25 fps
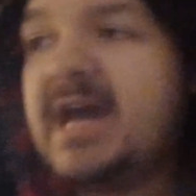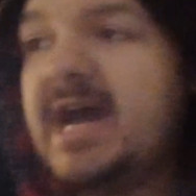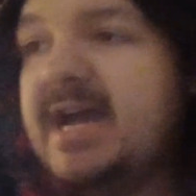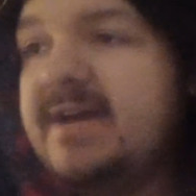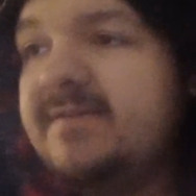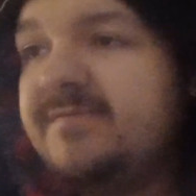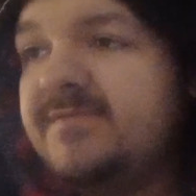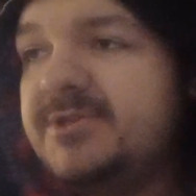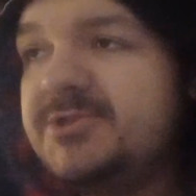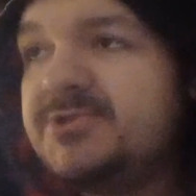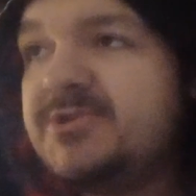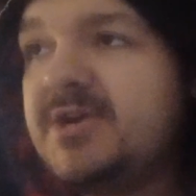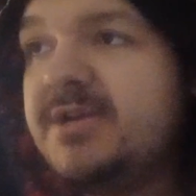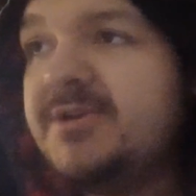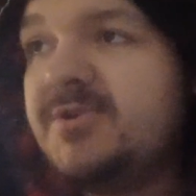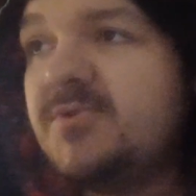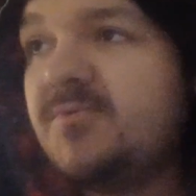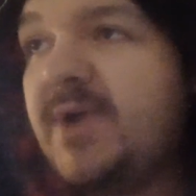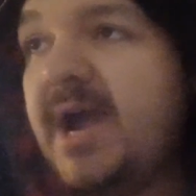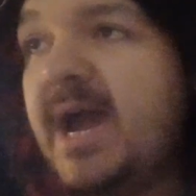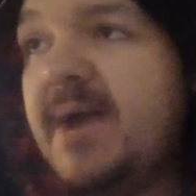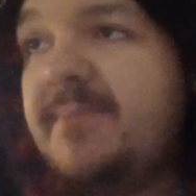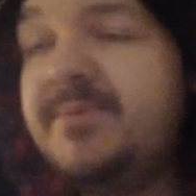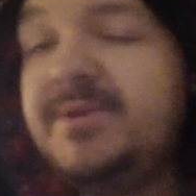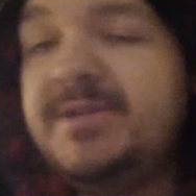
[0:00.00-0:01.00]
I haven't tried to
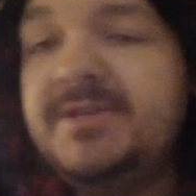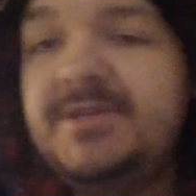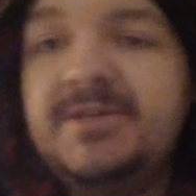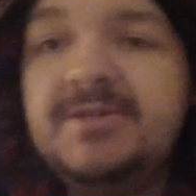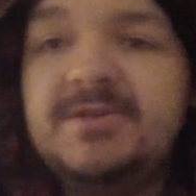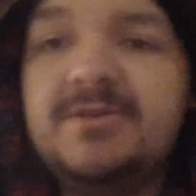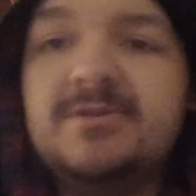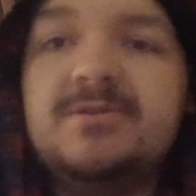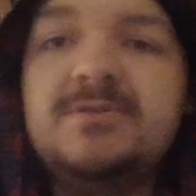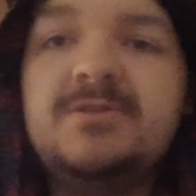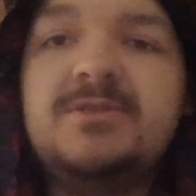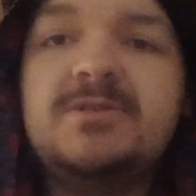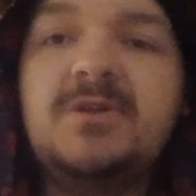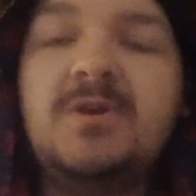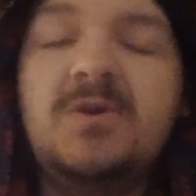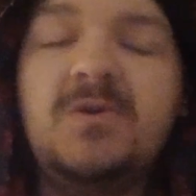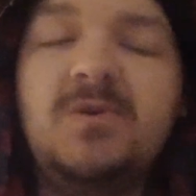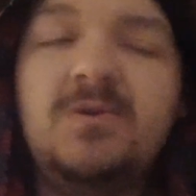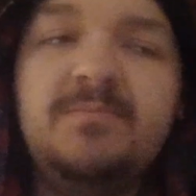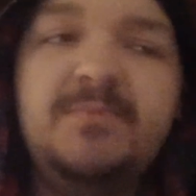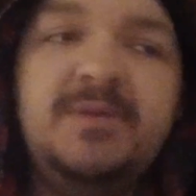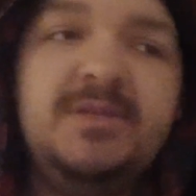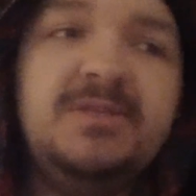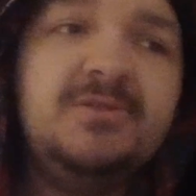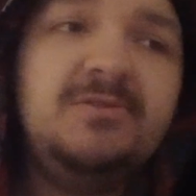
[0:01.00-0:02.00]
rap in years, so
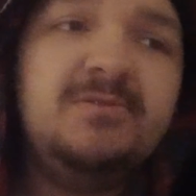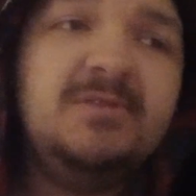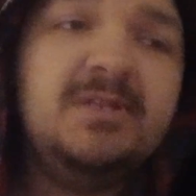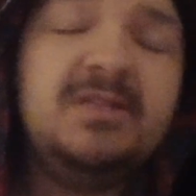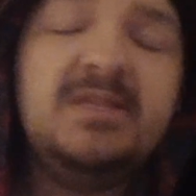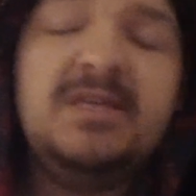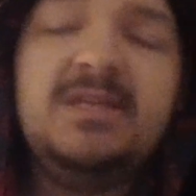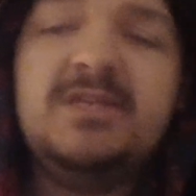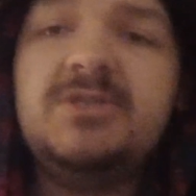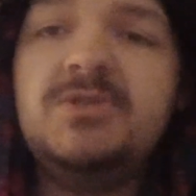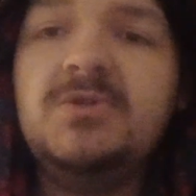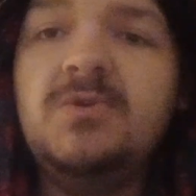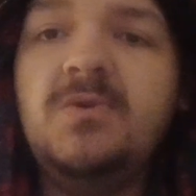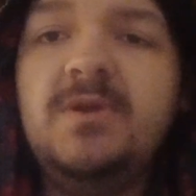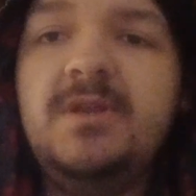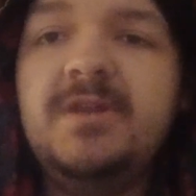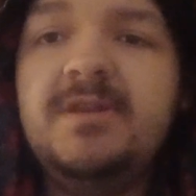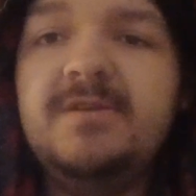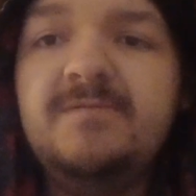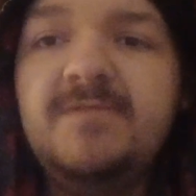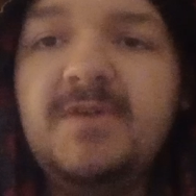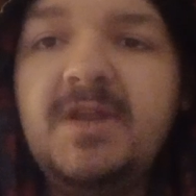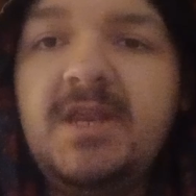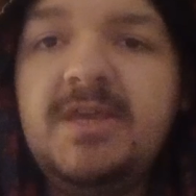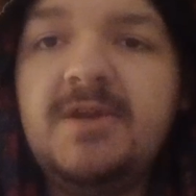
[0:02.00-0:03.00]
let me at least do it
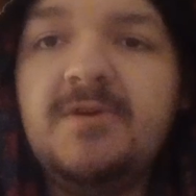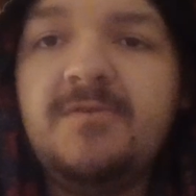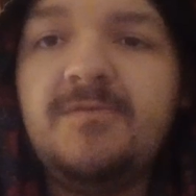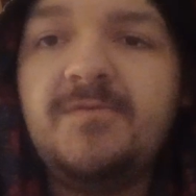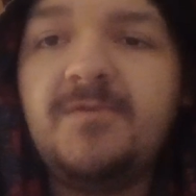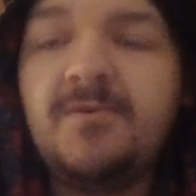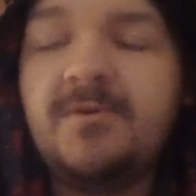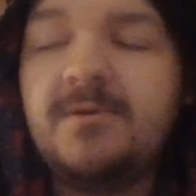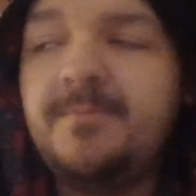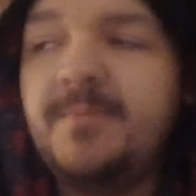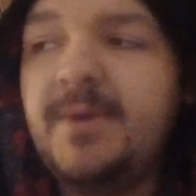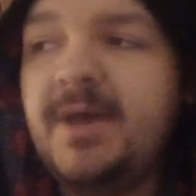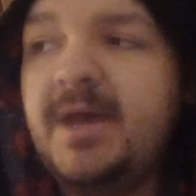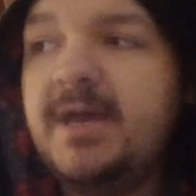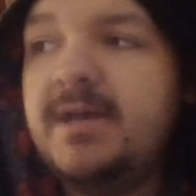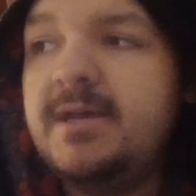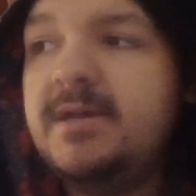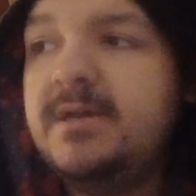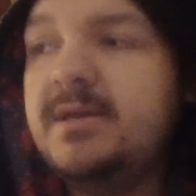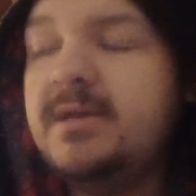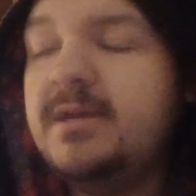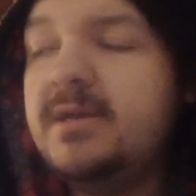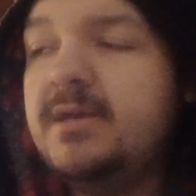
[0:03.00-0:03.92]
in a video format.